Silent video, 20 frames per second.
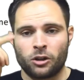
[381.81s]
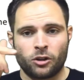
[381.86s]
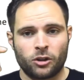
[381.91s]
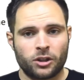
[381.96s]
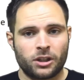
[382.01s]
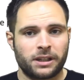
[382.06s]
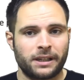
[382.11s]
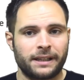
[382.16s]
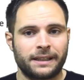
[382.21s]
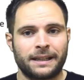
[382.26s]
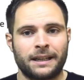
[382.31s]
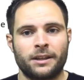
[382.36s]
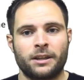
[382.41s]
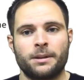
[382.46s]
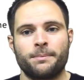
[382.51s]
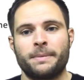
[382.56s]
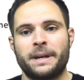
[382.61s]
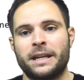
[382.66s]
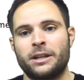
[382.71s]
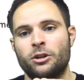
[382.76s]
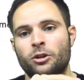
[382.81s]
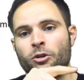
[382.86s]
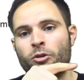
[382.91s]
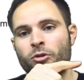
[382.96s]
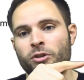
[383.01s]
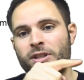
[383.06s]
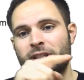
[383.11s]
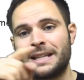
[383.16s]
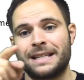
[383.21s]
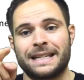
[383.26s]
You just click down the
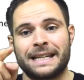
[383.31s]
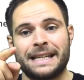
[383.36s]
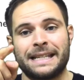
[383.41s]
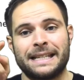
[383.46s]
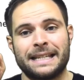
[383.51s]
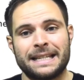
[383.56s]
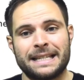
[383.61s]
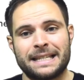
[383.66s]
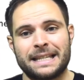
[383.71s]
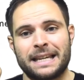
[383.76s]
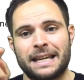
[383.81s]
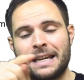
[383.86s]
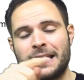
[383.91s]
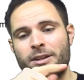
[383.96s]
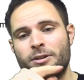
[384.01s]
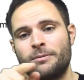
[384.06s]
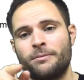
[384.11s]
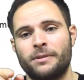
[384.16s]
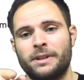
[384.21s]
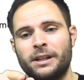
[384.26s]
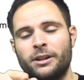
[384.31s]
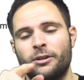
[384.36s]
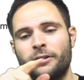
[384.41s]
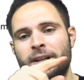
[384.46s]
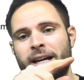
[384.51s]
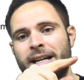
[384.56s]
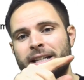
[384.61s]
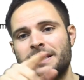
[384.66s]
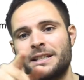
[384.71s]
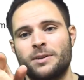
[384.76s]
menu, it says ETC. You can click on
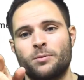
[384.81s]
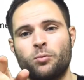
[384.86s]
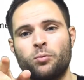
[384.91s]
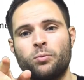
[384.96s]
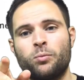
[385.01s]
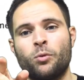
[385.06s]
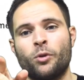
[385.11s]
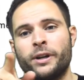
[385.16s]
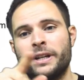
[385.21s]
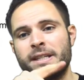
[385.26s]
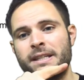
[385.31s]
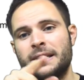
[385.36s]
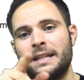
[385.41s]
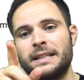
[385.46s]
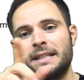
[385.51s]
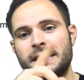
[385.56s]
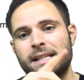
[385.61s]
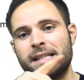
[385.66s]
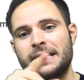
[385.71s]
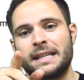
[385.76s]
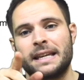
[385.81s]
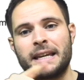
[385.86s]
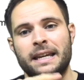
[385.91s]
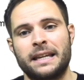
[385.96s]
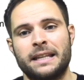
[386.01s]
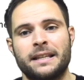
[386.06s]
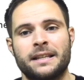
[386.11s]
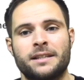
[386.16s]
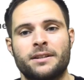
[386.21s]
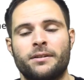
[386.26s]
that, it says what is
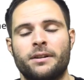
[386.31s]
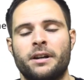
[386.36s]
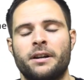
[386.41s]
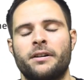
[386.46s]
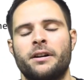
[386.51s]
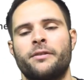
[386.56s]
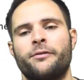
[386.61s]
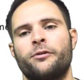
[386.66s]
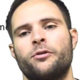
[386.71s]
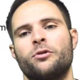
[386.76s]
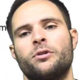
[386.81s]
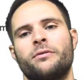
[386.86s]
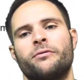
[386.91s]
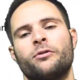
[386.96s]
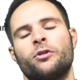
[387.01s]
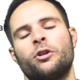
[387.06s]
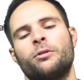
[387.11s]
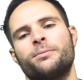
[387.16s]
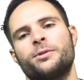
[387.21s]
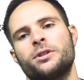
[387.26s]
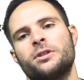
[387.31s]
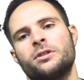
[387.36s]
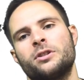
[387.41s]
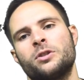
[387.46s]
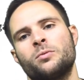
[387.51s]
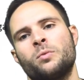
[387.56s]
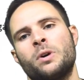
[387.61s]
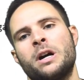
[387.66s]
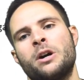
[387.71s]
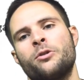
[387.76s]
ETC. There's a few different options
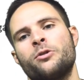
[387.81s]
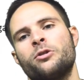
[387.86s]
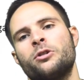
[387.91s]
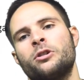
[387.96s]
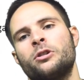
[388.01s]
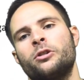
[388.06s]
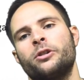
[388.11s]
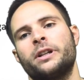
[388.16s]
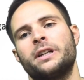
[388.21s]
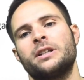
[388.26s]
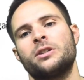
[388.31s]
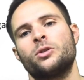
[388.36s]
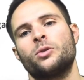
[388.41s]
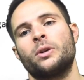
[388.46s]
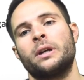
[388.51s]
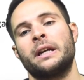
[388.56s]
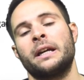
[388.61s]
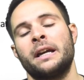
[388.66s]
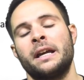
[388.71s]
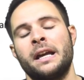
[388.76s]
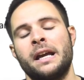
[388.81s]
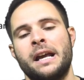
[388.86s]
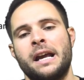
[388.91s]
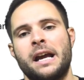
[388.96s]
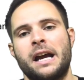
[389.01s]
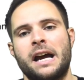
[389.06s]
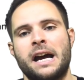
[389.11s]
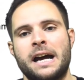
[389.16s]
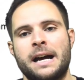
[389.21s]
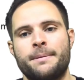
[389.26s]
as well. You can look into it,
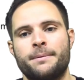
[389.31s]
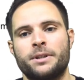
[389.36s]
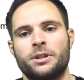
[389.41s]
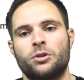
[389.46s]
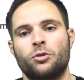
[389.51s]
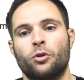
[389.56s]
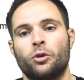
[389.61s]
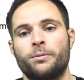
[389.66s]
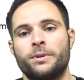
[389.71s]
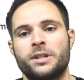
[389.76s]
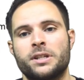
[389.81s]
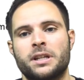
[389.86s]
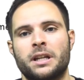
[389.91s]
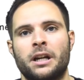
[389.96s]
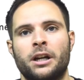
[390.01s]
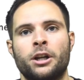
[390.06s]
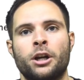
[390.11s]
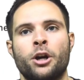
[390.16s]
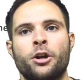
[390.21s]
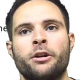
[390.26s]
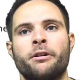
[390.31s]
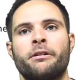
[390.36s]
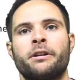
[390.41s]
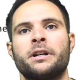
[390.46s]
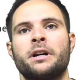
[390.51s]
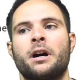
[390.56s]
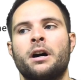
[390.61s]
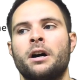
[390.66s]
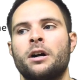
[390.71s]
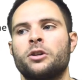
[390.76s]
and tournaments. And I know
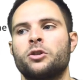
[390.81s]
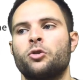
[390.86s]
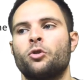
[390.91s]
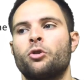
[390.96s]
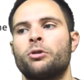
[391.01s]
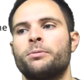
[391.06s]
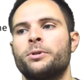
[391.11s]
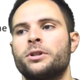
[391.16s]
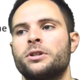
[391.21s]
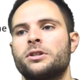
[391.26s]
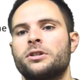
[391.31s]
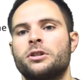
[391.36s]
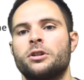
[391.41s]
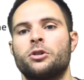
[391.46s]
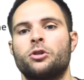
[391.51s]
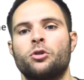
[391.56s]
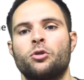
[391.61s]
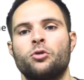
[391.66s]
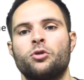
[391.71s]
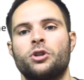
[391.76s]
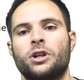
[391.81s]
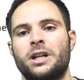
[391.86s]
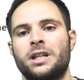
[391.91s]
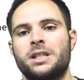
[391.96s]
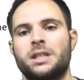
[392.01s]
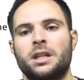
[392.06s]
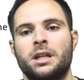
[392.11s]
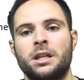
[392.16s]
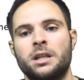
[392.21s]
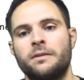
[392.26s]
there are tournaments that do
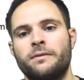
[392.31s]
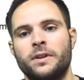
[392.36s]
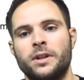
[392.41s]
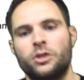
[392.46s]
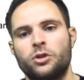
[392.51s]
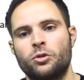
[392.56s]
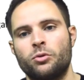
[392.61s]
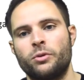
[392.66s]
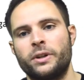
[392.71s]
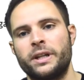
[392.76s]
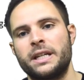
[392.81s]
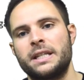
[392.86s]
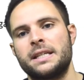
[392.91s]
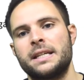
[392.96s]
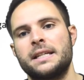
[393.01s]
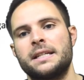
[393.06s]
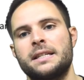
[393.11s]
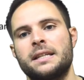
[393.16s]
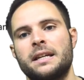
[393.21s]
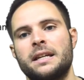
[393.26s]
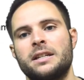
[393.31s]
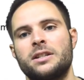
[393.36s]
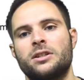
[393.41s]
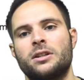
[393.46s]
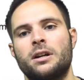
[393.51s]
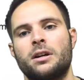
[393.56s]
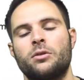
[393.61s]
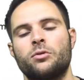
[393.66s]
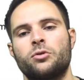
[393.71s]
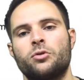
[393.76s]
just individual ETC
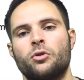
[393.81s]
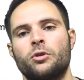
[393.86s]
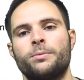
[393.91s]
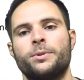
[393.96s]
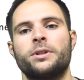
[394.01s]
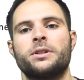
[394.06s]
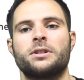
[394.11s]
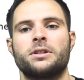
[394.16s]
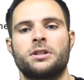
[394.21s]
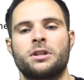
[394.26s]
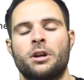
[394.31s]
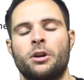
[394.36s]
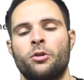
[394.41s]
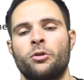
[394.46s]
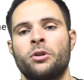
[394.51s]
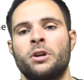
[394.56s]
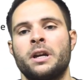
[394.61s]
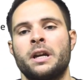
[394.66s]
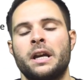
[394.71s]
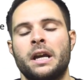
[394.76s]
style tournaments. So